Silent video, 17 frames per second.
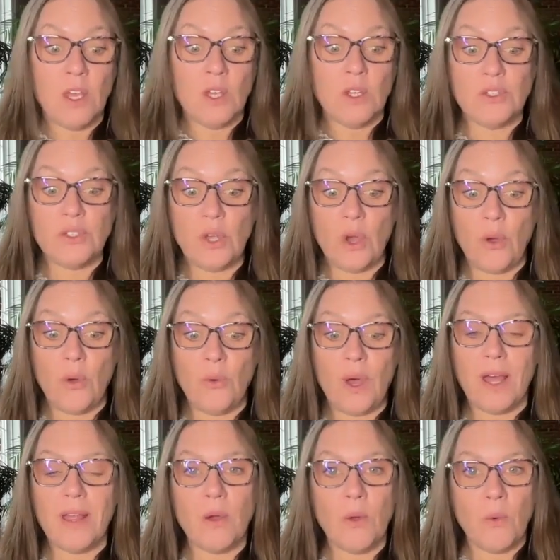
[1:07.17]

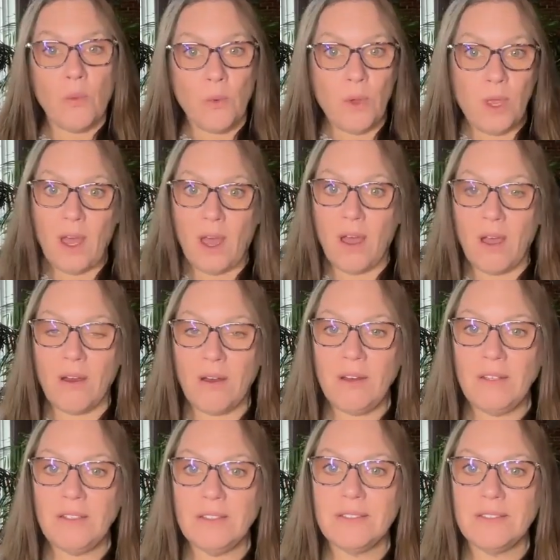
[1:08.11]
So, we
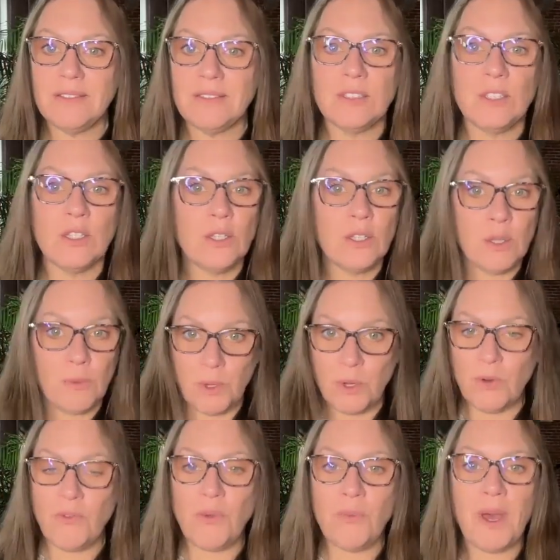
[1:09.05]
are the
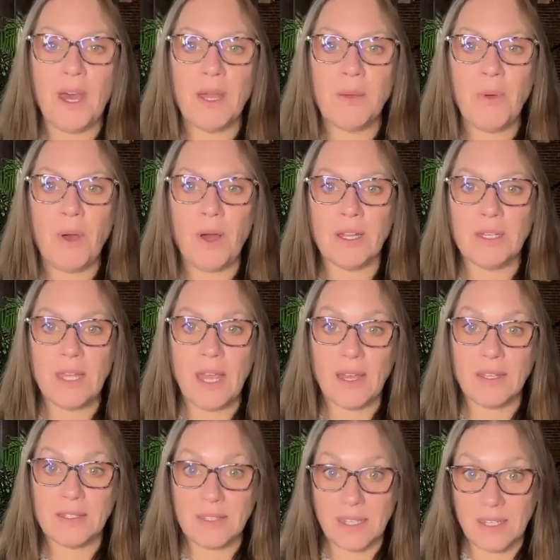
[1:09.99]
Beautiful Bag
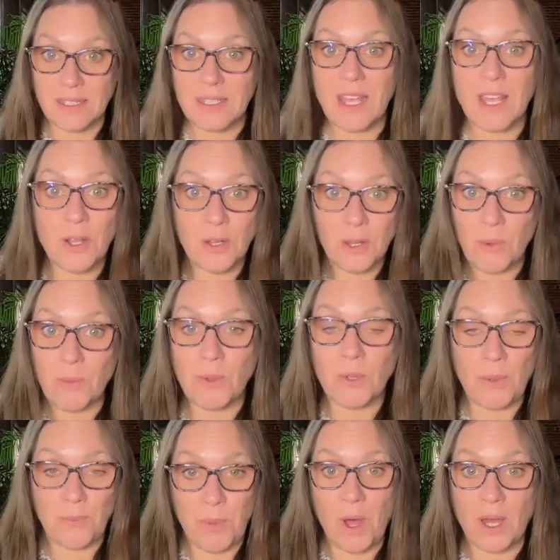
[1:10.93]
podcast is a
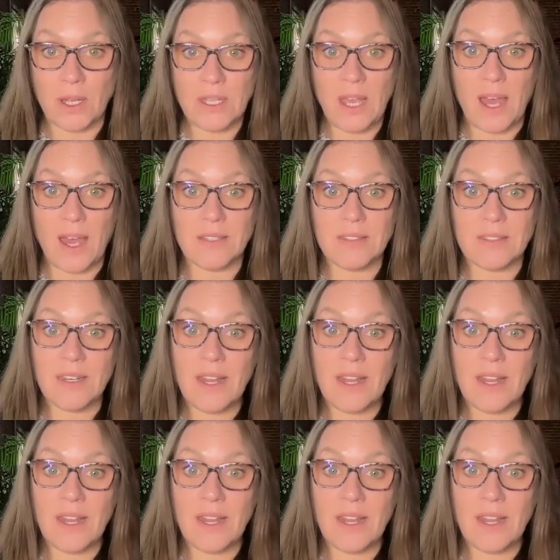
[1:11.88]
global podcast.